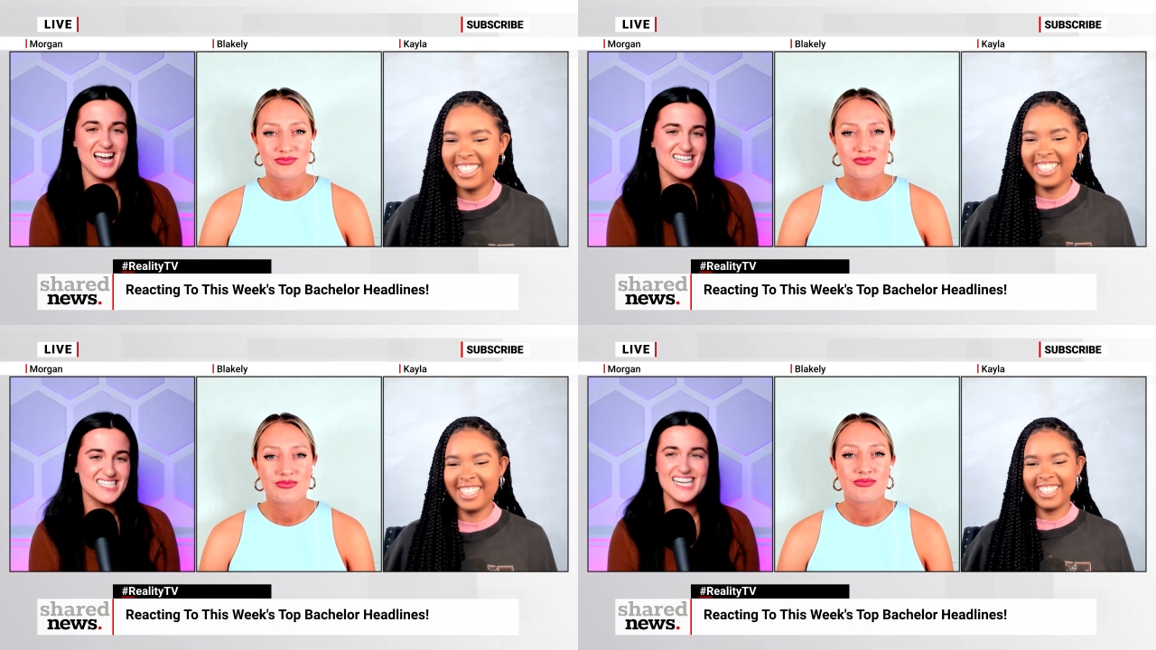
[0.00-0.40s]

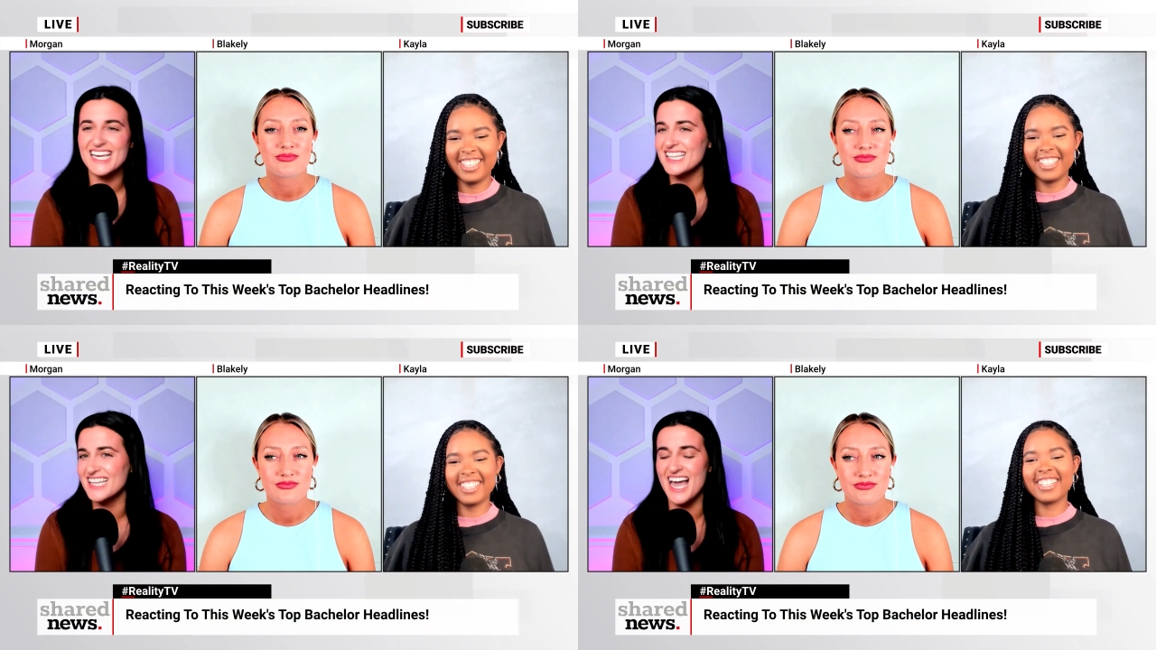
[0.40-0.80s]

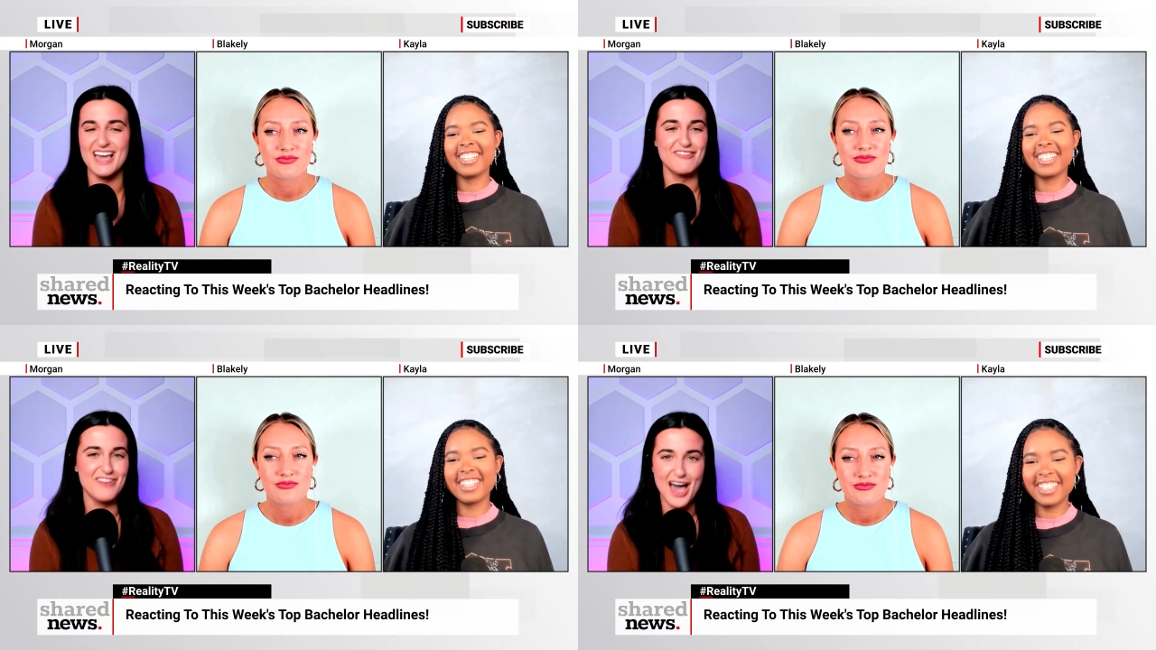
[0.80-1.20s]
Speaker 1: doesn't
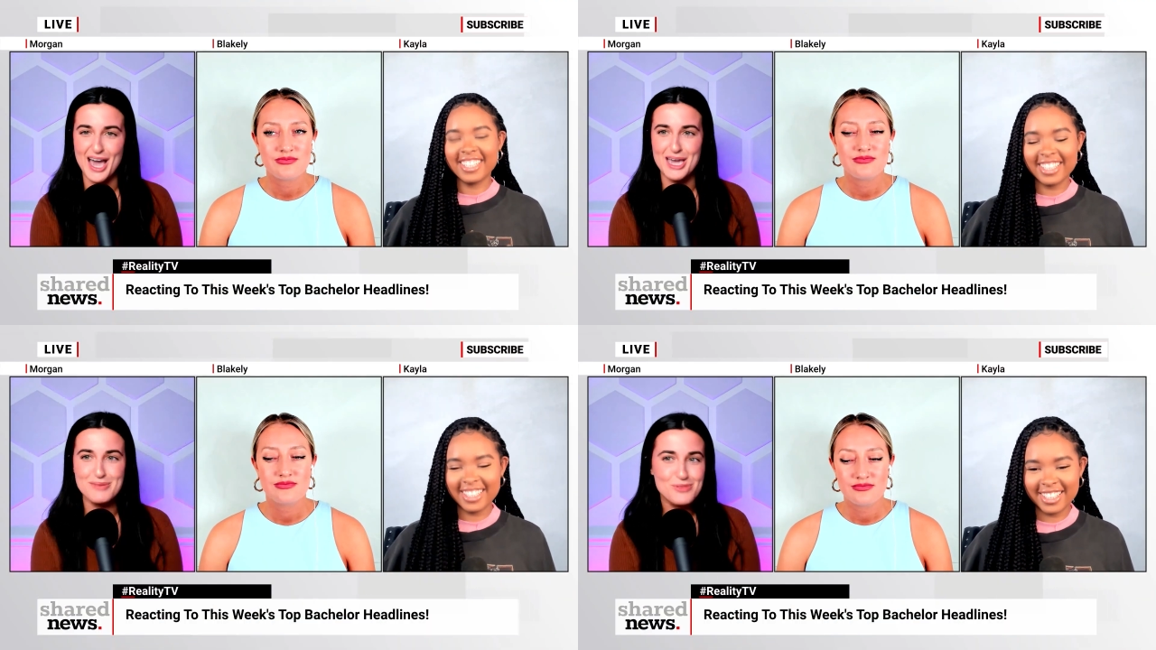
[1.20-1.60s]
like
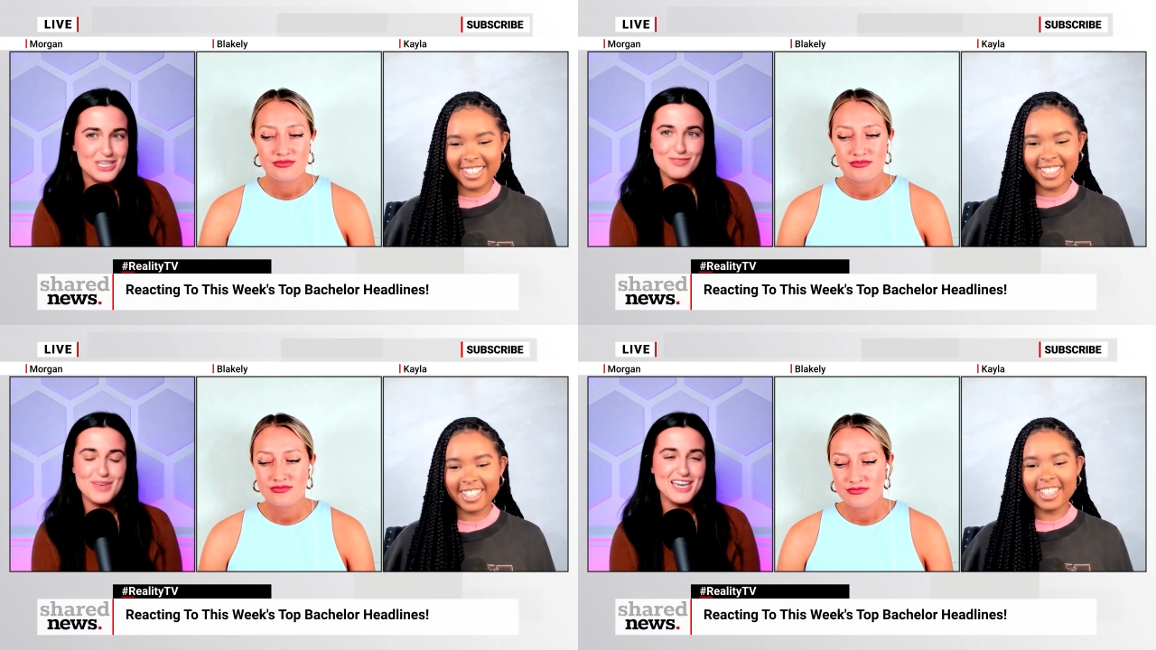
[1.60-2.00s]
vibe
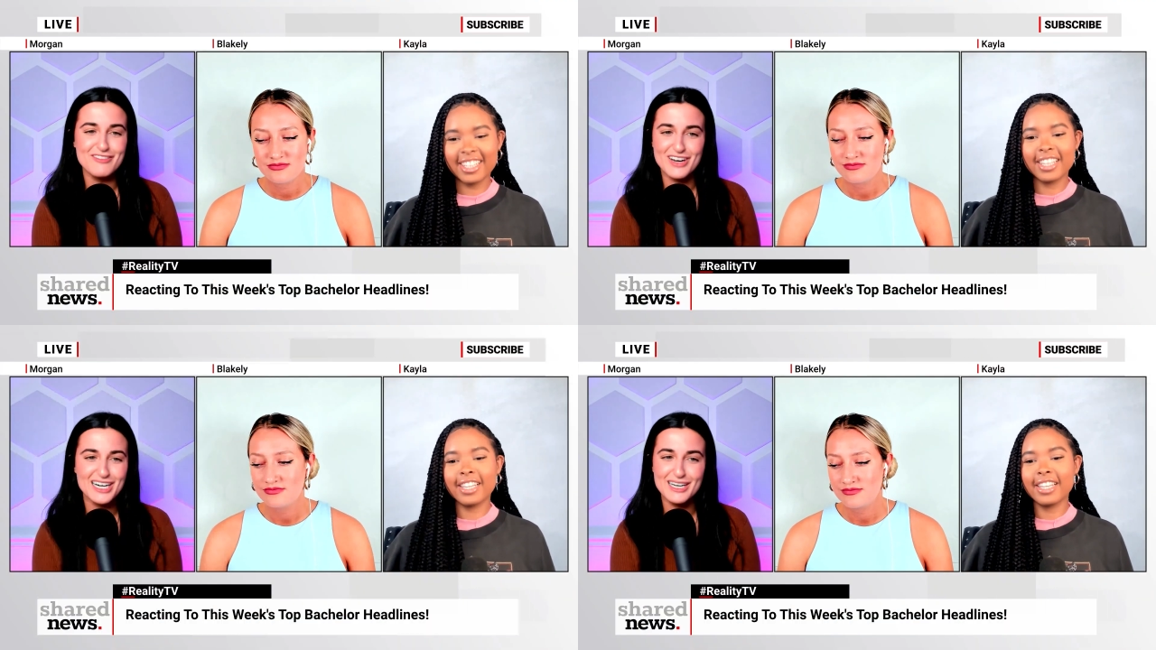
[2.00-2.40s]
with
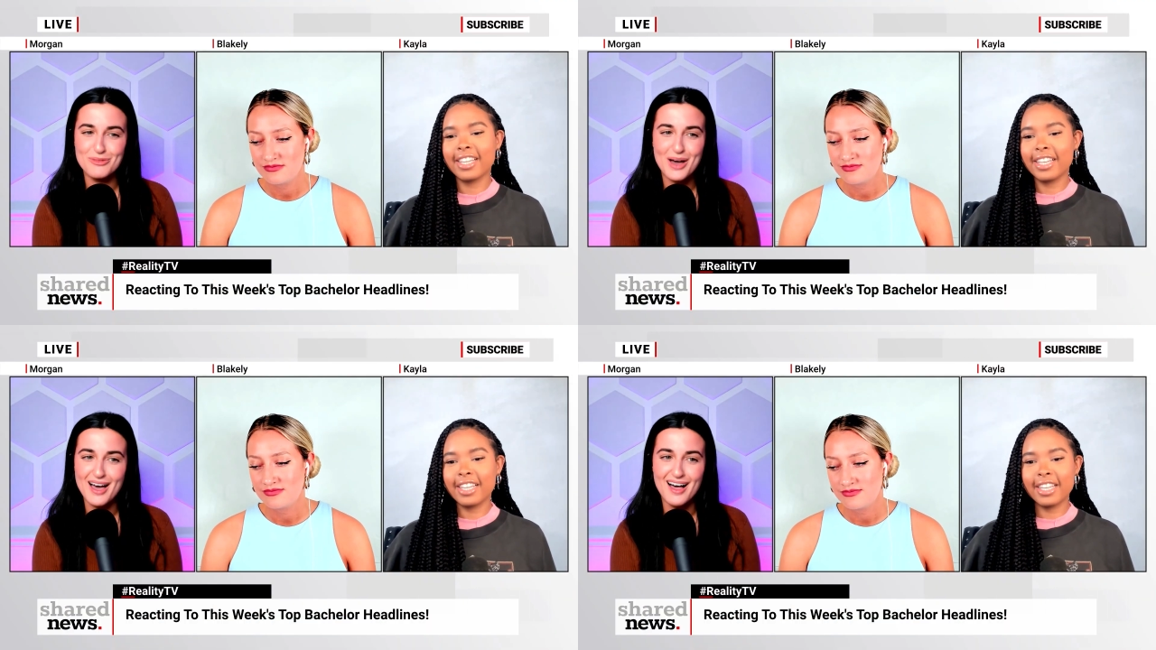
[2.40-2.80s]
me very
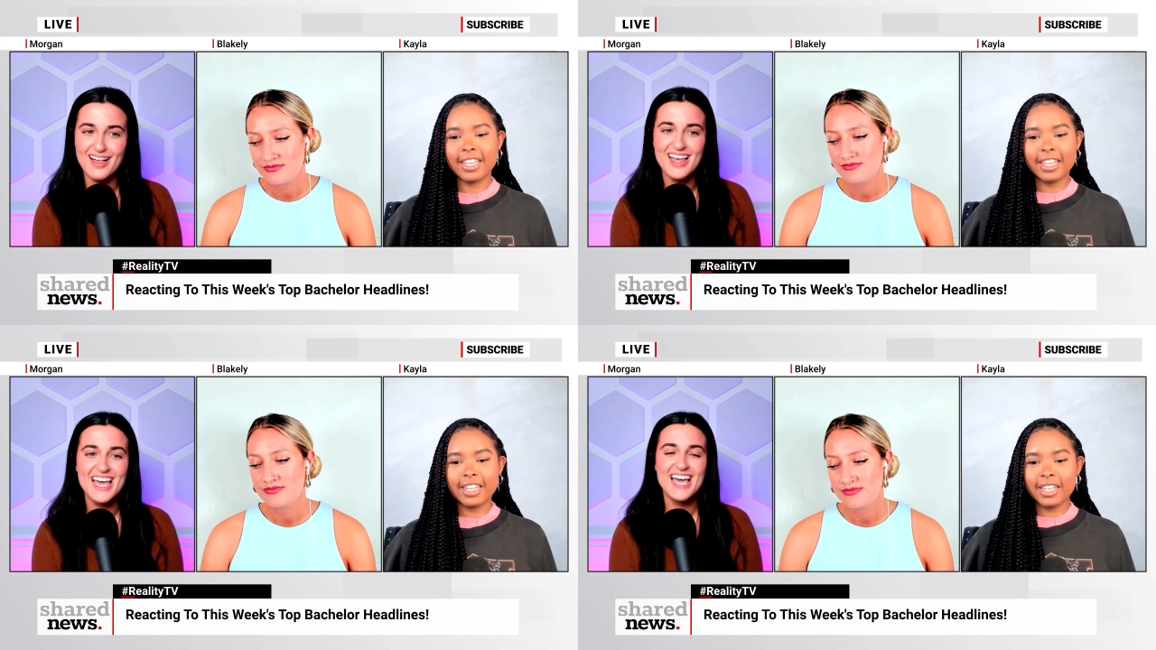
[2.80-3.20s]
well.